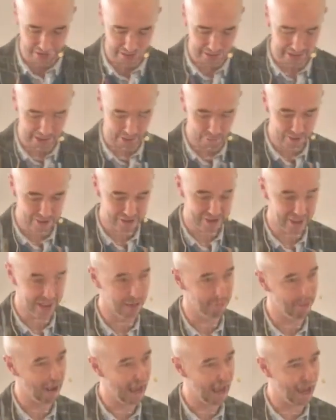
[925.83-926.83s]
We set up
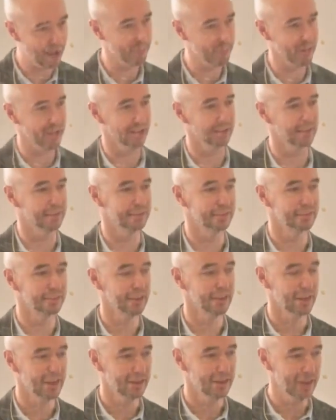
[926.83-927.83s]
habits
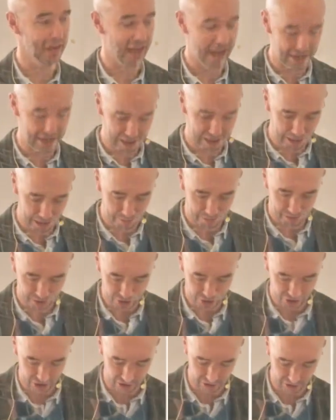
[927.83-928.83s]
that end up
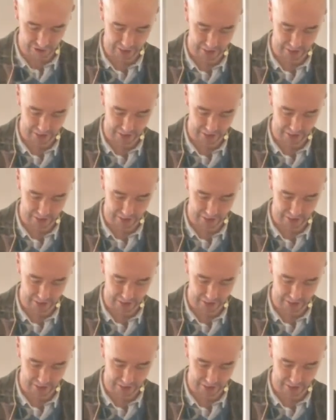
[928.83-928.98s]
controlling us,